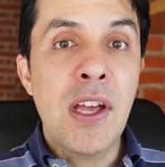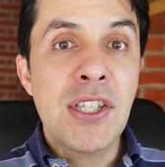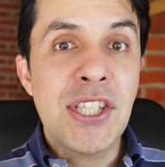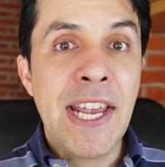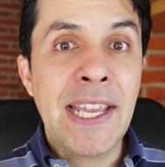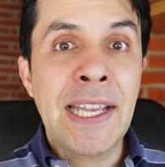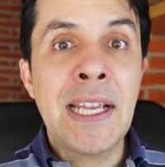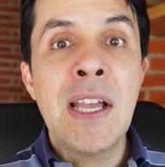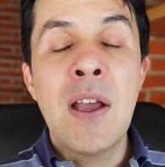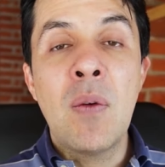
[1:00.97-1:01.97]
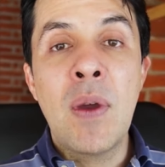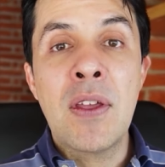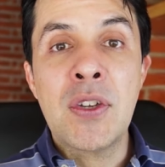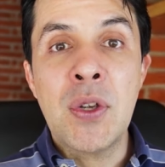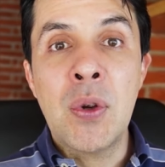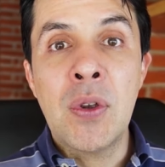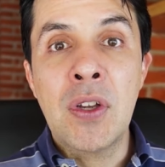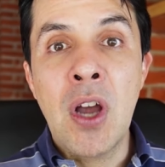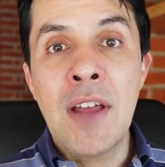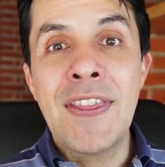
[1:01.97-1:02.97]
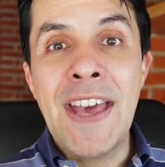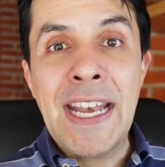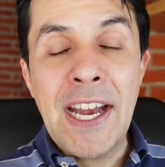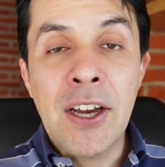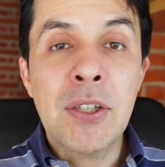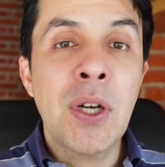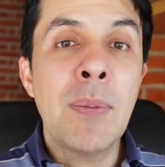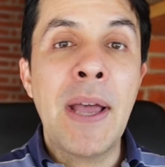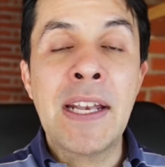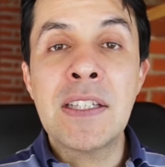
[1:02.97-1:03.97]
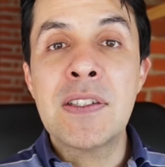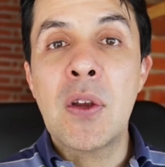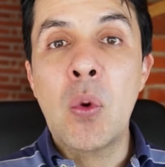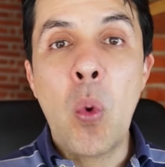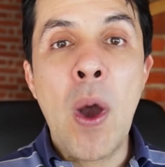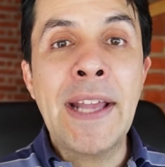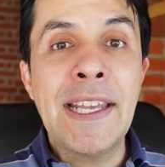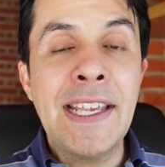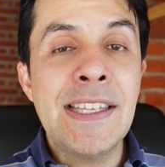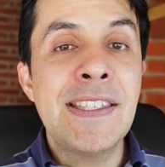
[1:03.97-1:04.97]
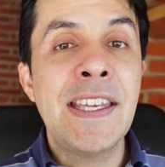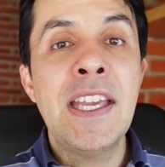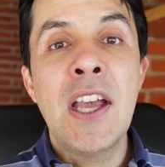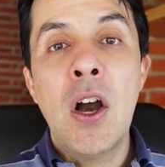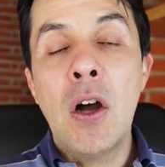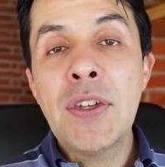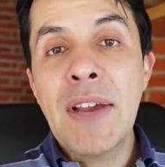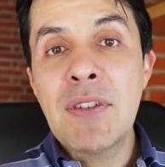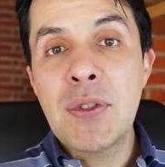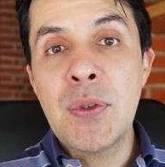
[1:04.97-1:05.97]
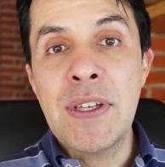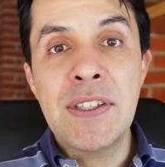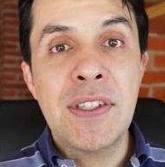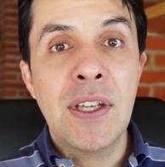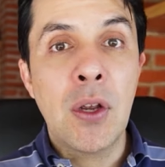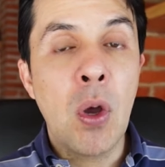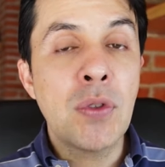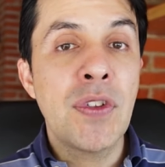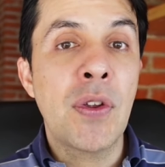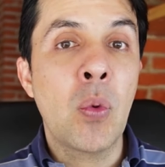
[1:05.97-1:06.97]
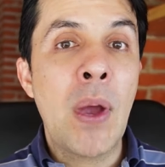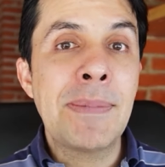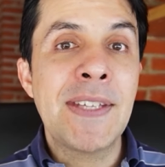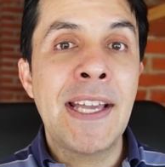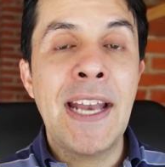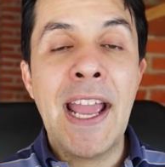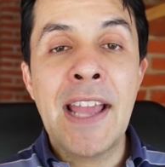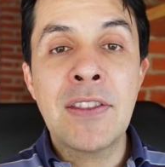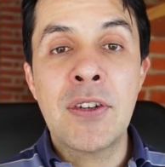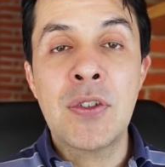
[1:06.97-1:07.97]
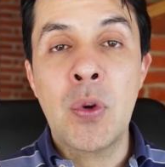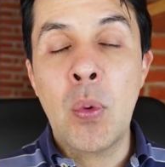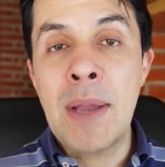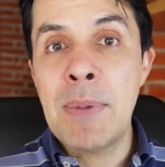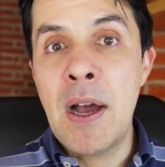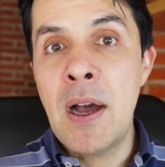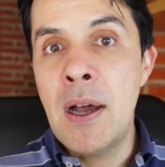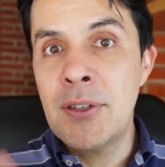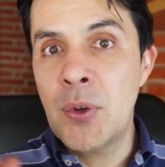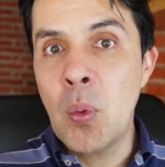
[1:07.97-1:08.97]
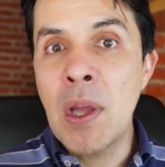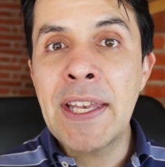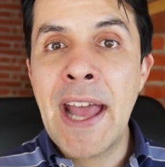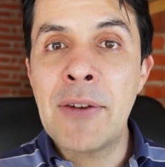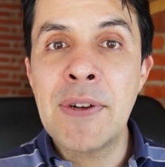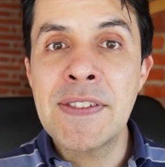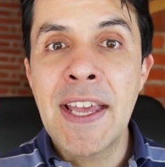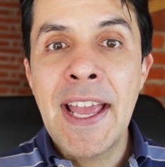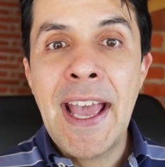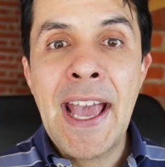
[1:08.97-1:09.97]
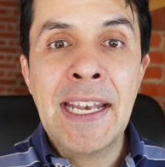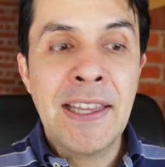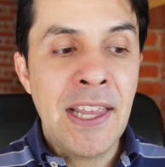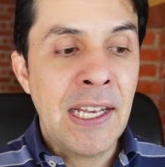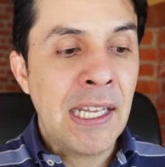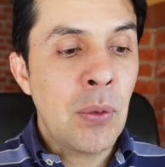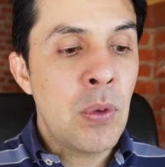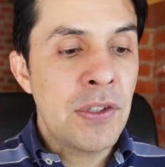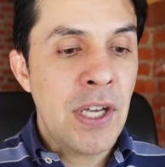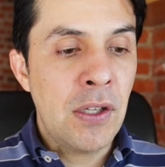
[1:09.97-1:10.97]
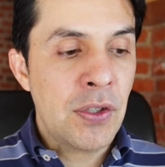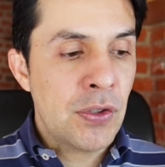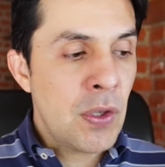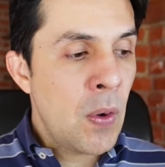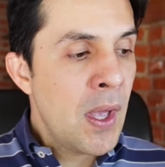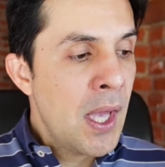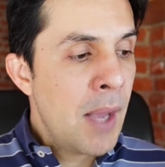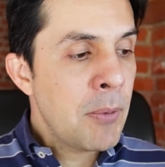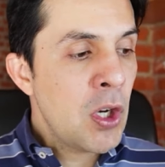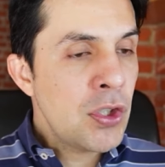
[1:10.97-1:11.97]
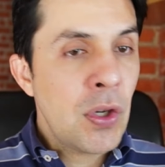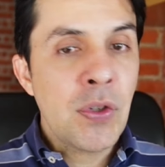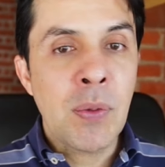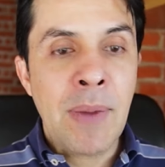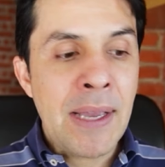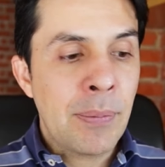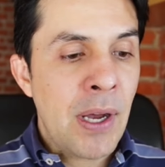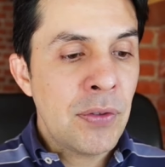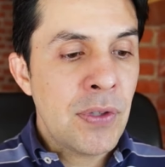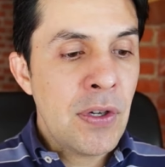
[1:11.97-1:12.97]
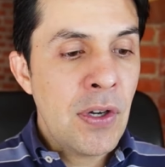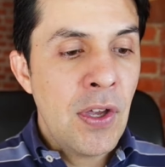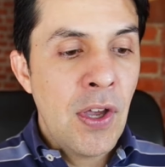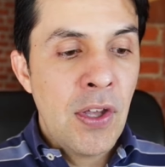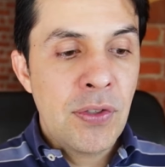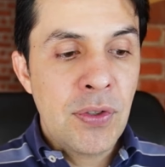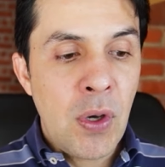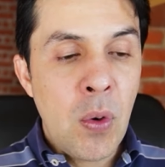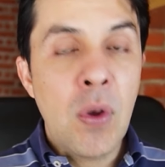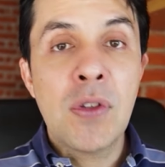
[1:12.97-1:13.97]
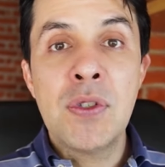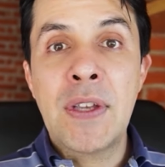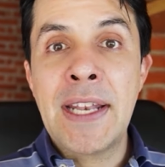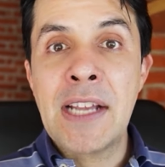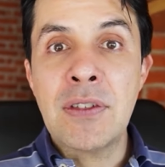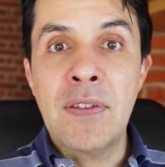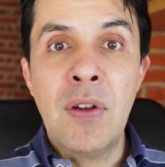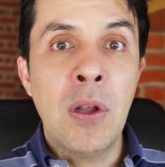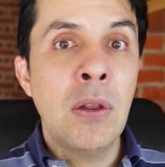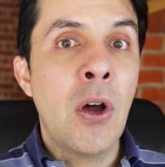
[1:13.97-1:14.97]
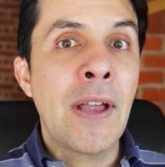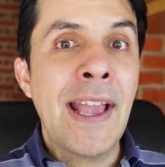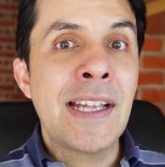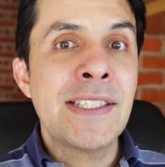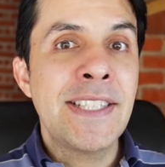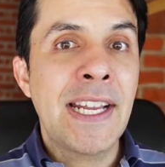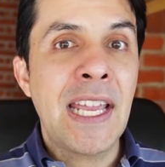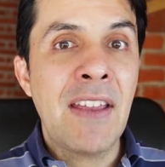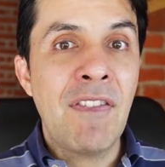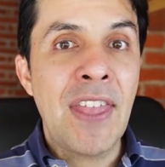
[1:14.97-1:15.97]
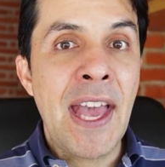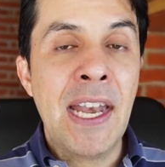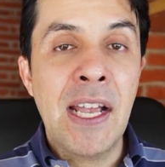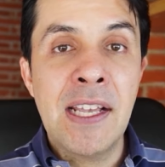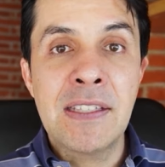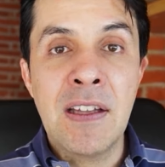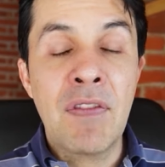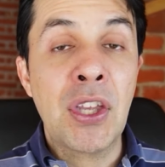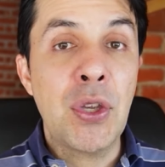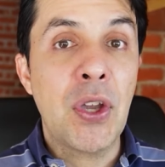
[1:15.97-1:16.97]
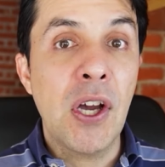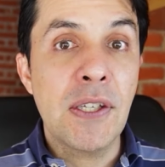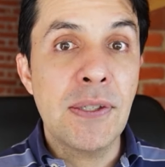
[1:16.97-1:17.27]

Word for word: checking whether you got that airdrop and it's quite easy all you have to do is go to their website enter your web uh, your wallet address and then it will tell you so i'm going to show you my browser so you can actually follow along and check if that is something you got